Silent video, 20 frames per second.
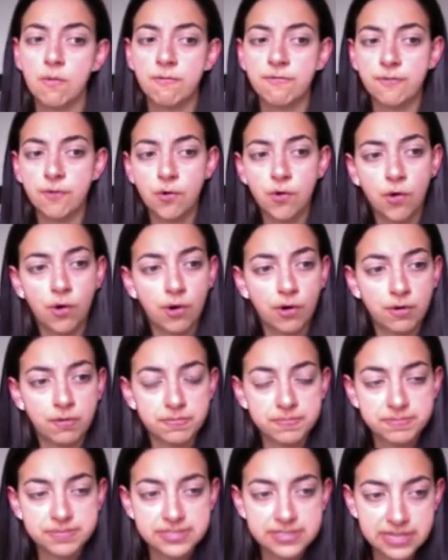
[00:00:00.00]

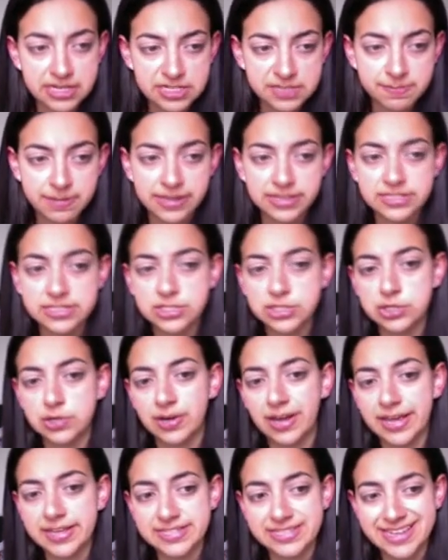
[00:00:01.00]
for 6 months
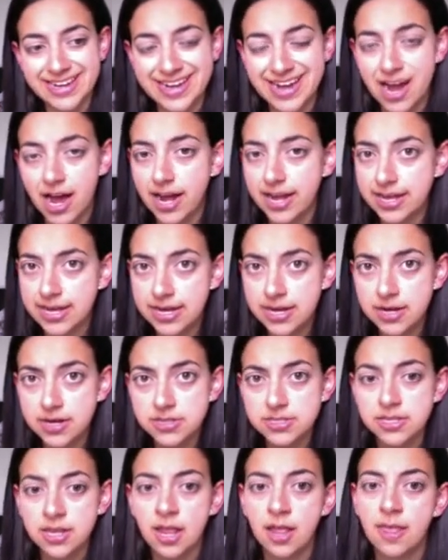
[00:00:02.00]
to less than 9
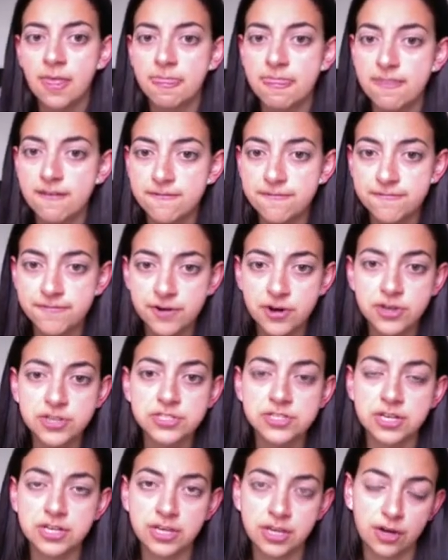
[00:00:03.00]
years, the
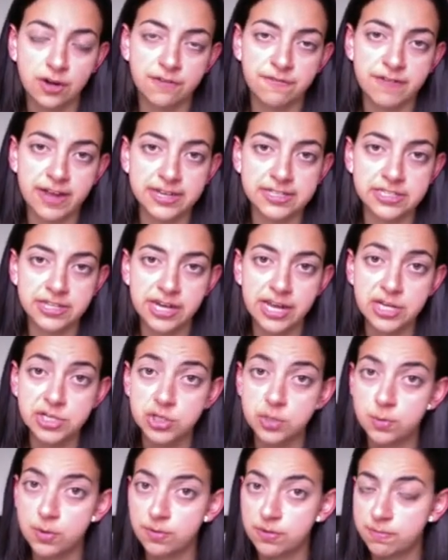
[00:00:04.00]
first year of
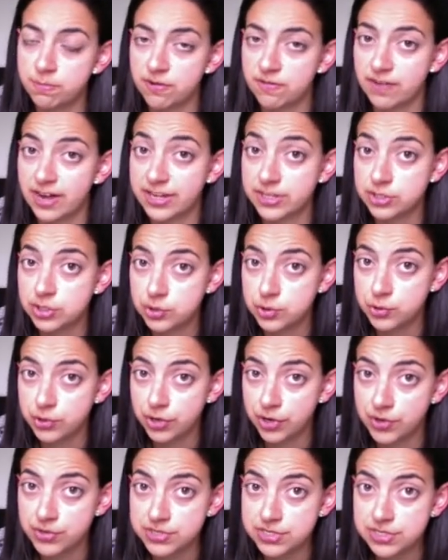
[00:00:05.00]
vaccination, we would provide 2
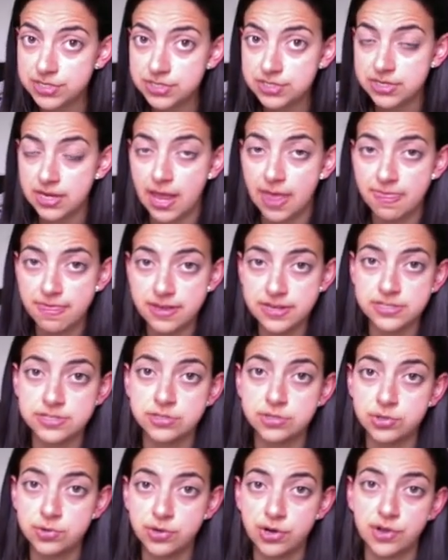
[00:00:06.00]
doses, and these
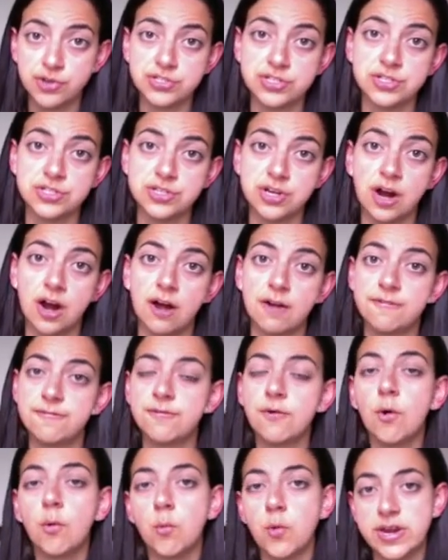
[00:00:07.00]
2 doses are
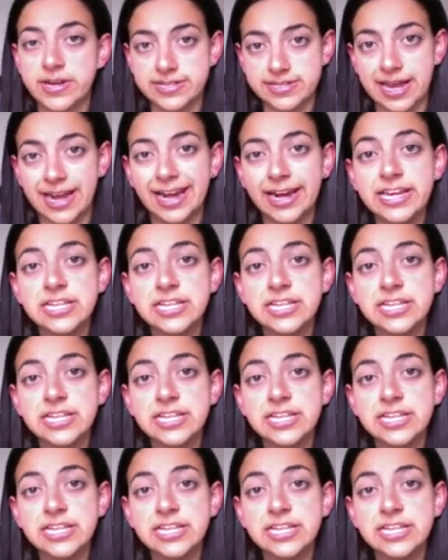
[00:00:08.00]
4 weeks, at